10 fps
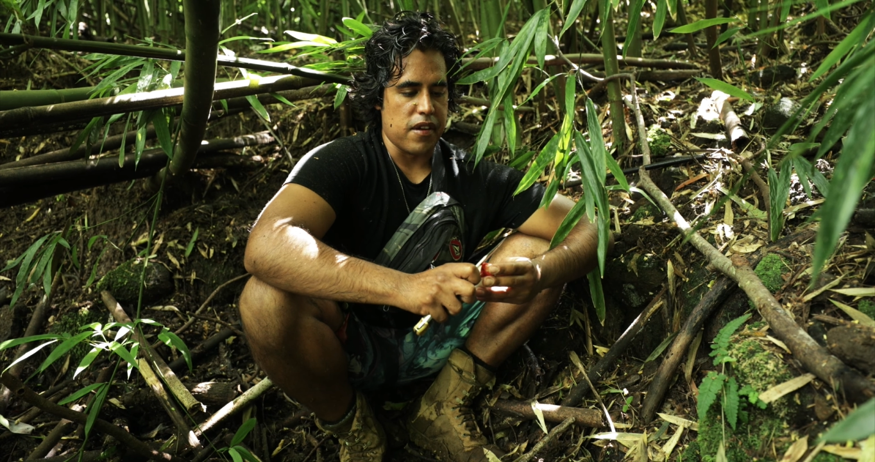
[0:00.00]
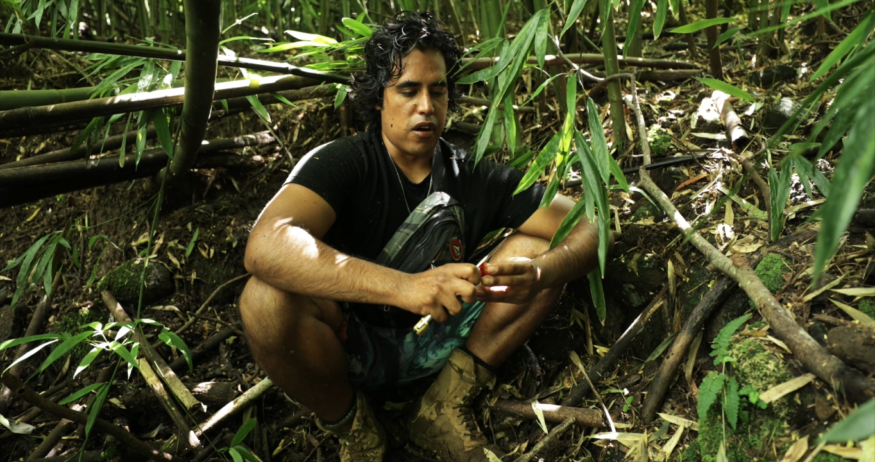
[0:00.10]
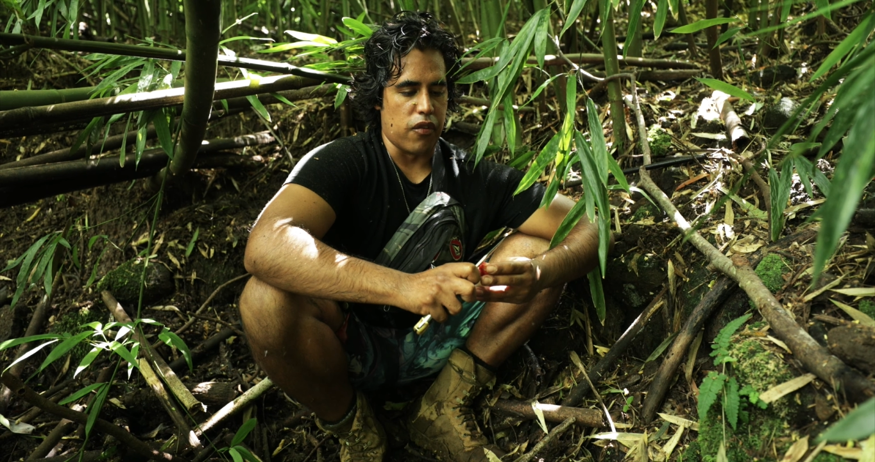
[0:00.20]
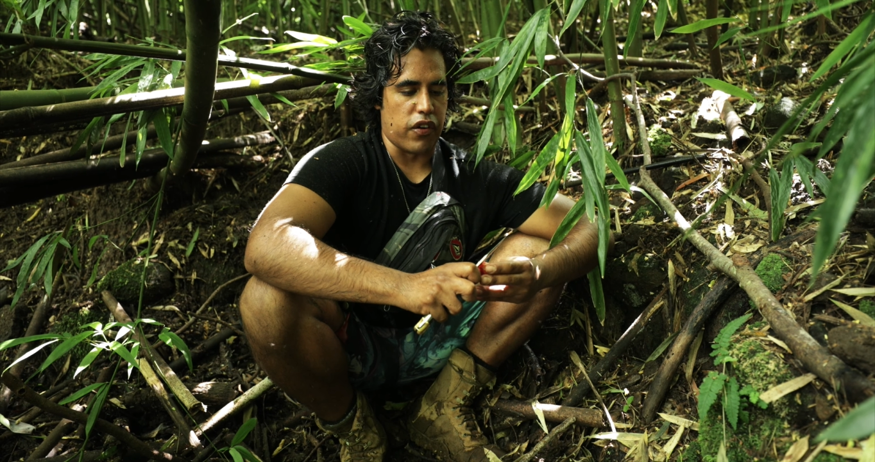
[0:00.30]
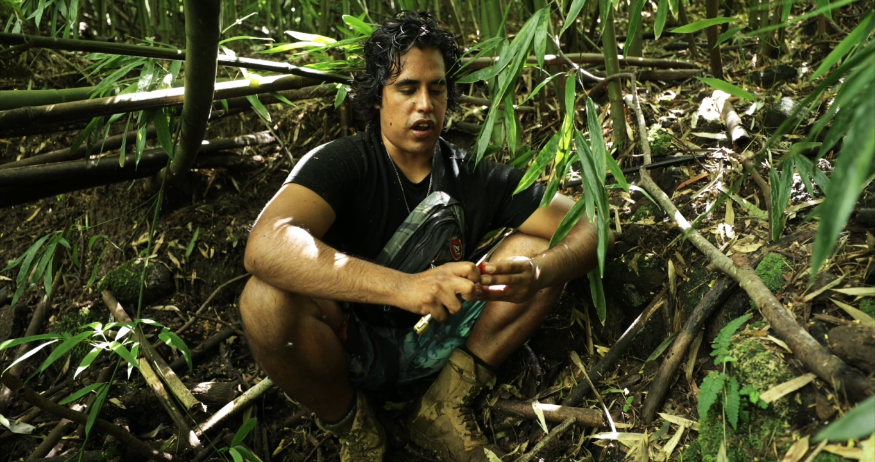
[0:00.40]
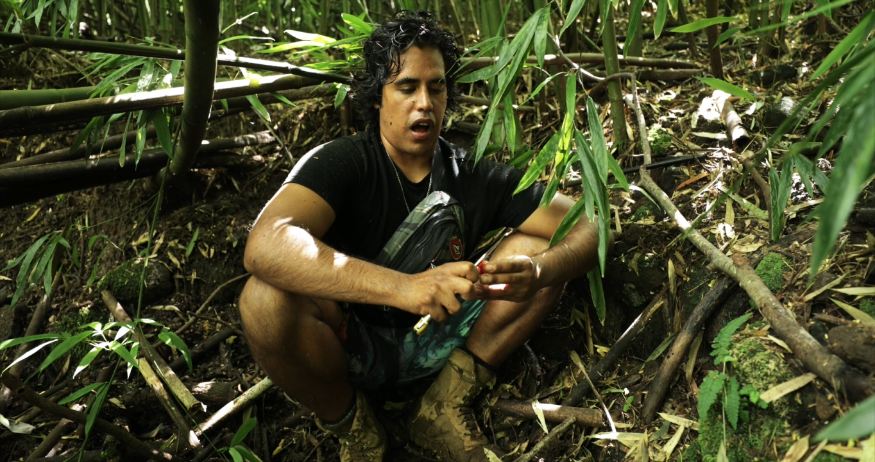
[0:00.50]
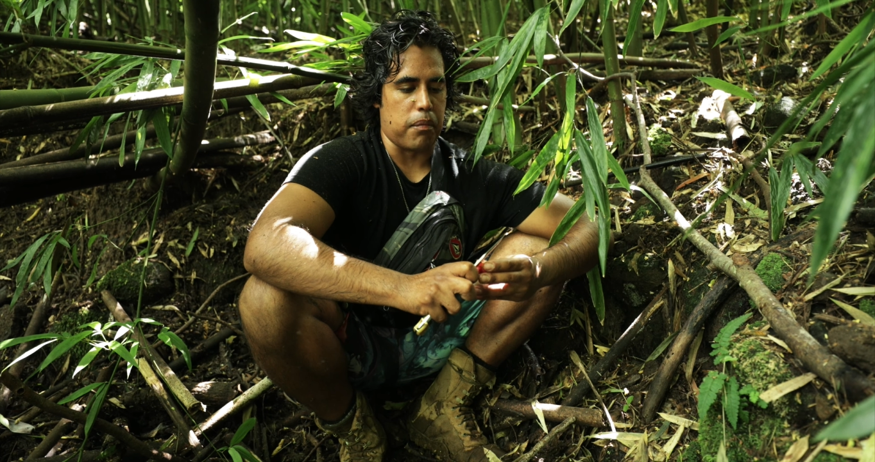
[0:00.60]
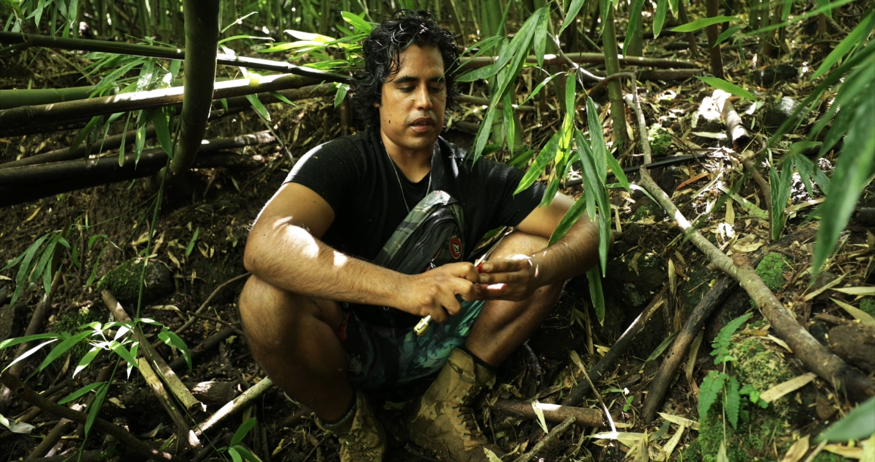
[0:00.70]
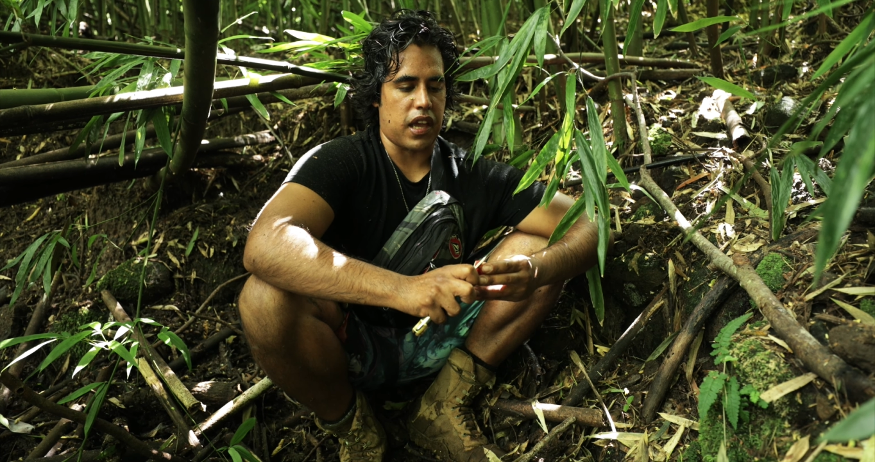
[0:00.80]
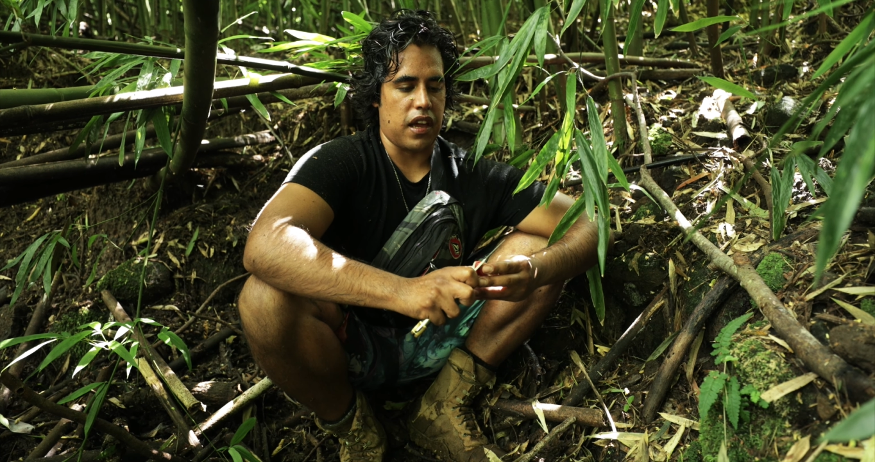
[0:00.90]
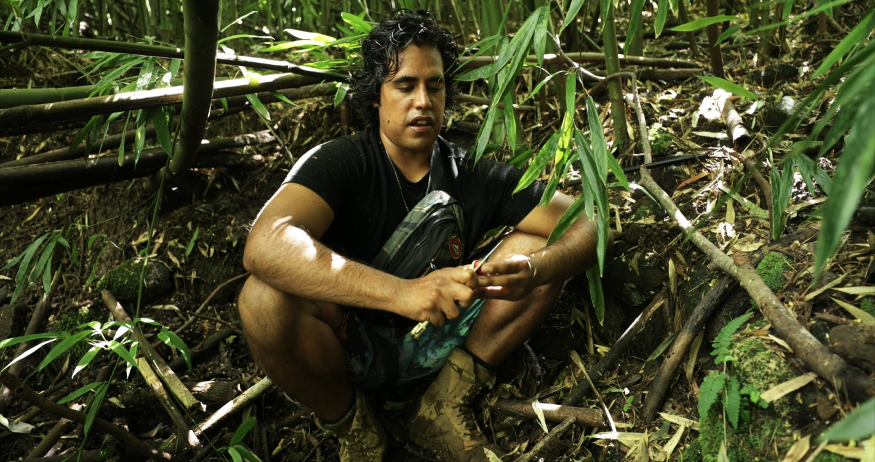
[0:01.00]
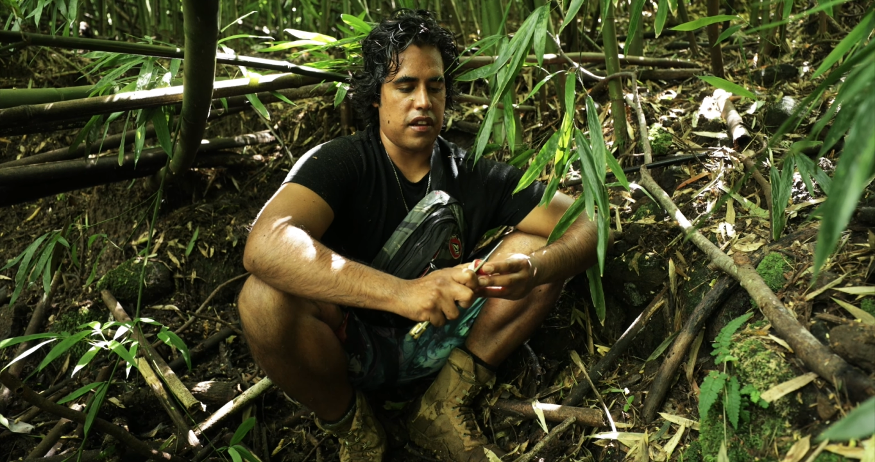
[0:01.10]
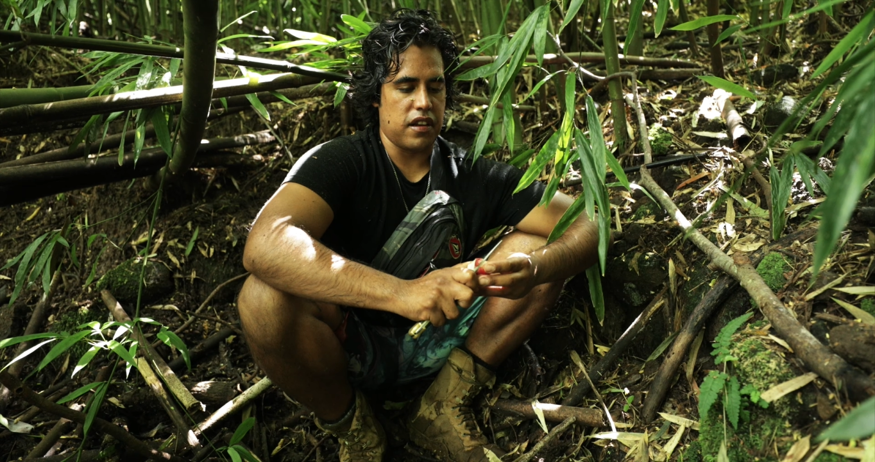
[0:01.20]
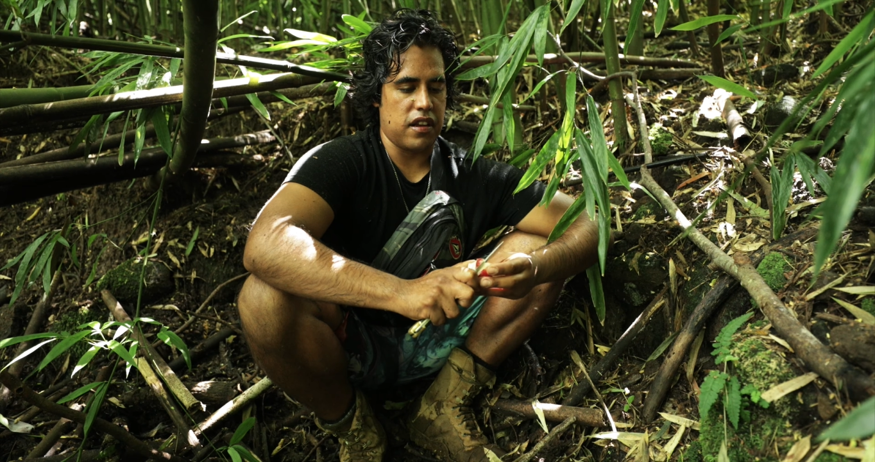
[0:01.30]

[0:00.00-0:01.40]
overcomplicate it.